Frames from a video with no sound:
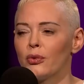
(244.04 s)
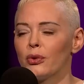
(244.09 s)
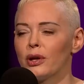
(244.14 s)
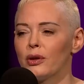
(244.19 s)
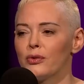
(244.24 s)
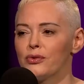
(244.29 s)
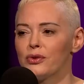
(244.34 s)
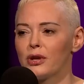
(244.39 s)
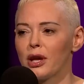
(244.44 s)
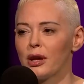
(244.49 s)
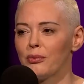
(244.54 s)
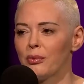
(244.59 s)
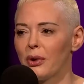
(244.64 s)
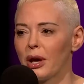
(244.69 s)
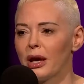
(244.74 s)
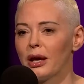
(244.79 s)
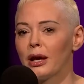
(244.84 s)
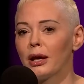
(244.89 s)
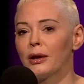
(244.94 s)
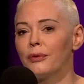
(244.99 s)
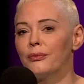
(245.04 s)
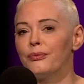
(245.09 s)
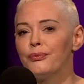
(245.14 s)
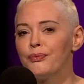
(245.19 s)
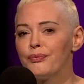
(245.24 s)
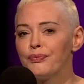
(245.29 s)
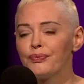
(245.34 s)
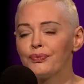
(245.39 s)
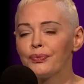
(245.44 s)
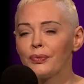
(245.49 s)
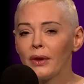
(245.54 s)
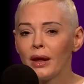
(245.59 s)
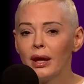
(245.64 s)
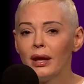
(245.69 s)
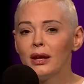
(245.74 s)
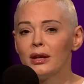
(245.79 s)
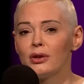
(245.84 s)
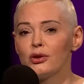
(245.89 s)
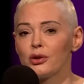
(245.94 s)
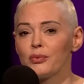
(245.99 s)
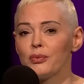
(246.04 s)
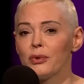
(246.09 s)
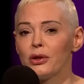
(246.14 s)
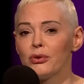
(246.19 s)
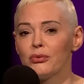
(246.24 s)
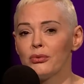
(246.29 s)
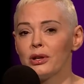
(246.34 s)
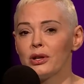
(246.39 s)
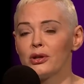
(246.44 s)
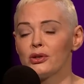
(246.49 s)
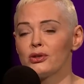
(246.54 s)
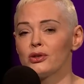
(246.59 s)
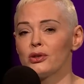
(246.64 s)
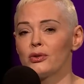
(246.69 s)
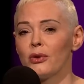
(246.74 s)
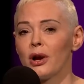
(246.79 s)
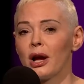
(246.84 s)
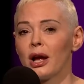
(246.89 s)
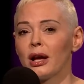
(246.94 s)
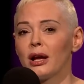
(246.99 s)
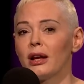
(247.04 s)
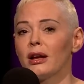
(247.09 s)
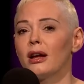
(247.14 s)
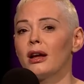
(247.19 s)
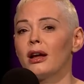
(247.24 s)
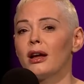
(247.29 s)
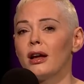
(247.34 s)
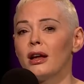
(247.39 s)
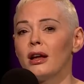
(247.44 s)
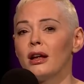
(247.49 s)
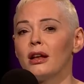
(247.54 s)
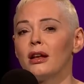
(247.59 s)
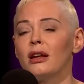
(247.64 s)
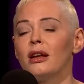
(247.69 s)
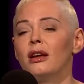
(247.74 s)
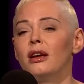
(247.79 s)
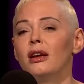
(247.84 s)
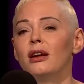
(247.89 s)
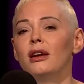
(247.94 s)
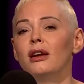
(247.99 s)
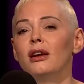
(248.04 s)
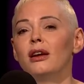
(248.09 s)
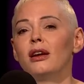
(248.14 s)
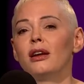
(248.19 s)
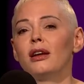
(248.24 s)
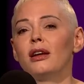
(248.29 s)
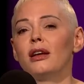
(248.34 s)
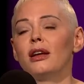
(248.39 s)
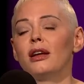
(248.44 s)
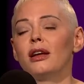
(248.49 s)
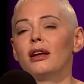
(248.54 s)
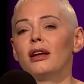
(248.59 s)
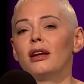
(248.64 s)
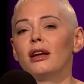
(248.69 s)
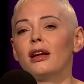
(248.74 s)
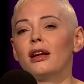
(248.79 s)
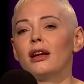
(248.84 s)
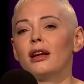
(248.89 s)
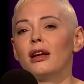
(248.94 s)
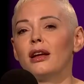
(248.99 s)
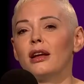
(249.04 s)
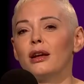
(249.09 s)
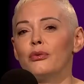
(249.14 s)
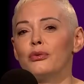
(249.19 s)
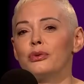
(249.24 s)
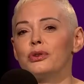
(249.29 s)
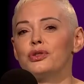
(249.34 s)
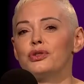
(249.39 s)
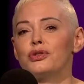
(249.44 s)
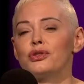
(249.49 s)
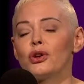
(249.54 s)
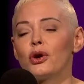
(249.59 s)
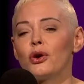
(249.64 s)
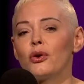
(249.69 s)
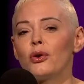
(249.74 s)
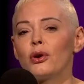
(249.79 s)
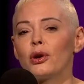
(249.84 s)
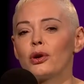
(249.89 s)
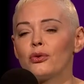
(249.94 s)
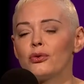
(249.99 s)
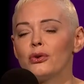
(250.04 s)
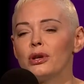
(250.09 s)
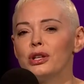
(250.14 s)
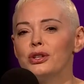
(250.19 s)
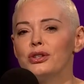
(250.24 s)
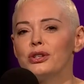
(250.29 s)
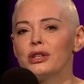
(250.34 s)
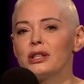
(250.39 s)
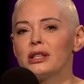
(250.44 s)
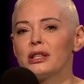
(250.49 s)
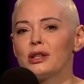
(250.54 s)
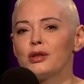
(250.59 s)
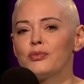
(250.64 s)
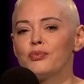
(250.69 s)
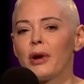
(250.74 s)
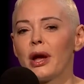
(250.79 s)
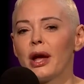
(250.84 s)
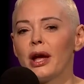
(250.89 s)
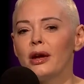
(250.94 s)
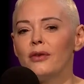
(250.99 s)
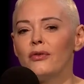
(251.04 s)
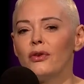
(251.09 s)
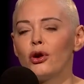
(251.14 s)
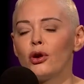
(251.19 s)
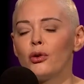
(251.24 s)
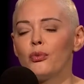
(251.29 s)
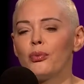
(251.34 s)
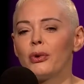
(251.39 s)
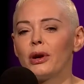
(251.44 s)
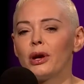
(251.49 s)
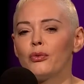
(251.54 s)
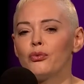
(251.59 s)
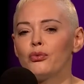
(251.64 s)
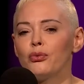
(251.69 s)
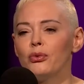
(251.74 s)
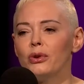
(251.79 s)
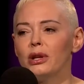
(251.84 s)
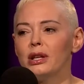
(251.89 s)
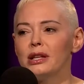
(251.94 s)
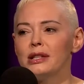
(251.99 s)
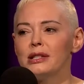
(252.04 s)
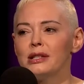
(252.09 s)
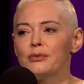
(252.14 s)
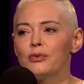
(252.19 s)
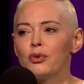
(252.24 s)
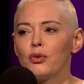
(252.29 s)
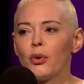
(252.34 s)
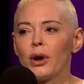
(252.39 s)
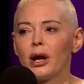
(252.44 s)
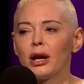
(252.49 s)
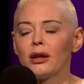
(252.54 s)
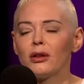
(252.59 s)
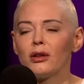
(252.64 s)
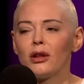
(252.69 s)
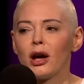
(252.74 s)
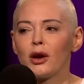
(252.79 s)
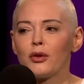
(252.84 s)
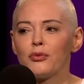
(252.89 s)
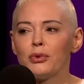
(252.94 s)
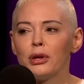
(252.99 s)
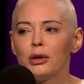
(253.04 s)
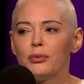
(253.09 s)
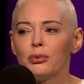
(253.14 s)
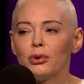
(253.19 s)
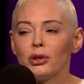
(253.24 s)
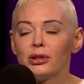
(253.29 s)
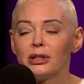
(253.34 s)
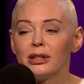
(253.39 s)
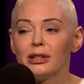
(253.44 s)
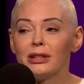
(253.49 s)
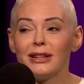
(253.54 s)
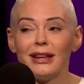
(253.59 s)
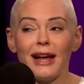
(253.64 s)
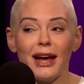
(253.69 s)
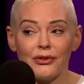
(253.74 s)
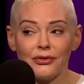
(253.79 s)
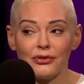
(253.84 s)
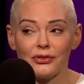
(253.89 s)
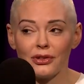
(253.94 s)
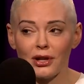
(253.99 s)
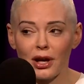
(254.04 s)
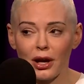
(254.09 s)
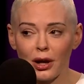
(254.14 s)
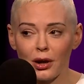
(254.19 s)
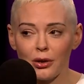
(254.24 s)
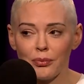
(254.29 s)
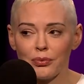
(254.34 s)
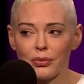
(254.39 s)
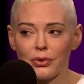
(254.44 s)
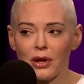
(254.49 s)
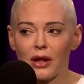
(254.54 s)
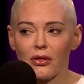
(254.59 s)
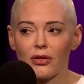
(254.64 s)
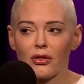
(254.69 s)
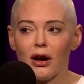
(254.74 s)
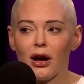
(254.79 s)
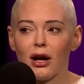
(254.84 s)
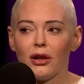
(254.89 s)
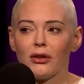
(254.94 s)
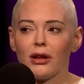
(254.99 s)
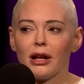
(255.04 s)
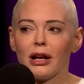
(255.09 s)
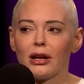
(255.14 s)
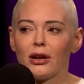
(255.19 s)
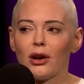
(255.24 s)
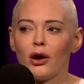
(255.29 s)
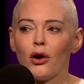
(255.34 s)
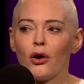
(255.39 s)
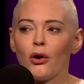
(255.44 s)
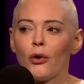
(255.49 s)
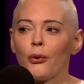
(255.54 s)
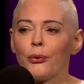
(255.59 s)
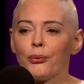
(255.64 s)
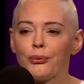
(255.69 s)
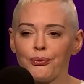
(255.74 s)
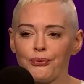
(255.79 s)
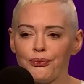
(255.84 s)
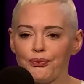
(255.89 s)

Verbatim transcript: when he was campaigning it took me 3 years to write and it was so egregious his behavior but it really seemed to wake a lot of people on the left up that thought like oh